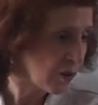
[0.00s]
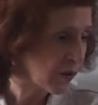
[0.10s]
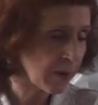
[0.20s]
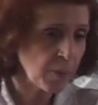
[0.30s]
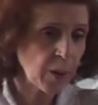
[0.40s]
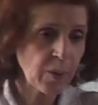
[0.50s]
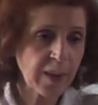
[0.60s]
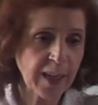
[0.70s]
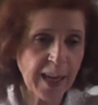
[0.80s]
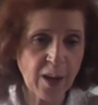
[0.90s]
you see them there
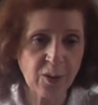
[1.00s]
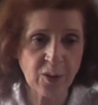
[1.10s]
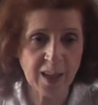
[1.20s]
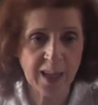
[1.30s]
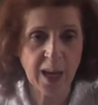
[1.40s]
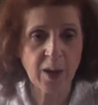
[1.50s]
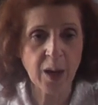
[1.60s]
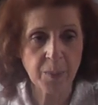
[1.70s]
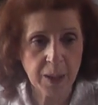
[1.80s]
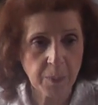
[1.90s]
with the counter and they count
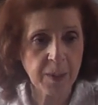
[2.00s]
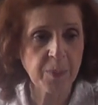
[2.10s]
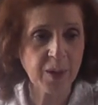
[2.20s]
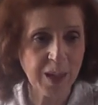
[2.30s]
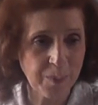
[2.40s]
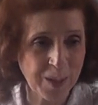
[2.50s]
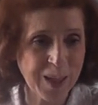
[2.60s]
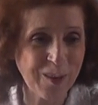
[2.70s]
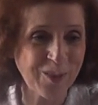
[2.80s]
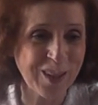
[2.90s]
how many people came
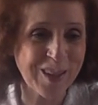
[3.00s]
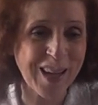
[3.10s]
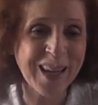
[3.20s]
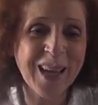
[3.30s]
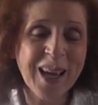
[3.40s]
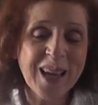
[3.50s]
in every day.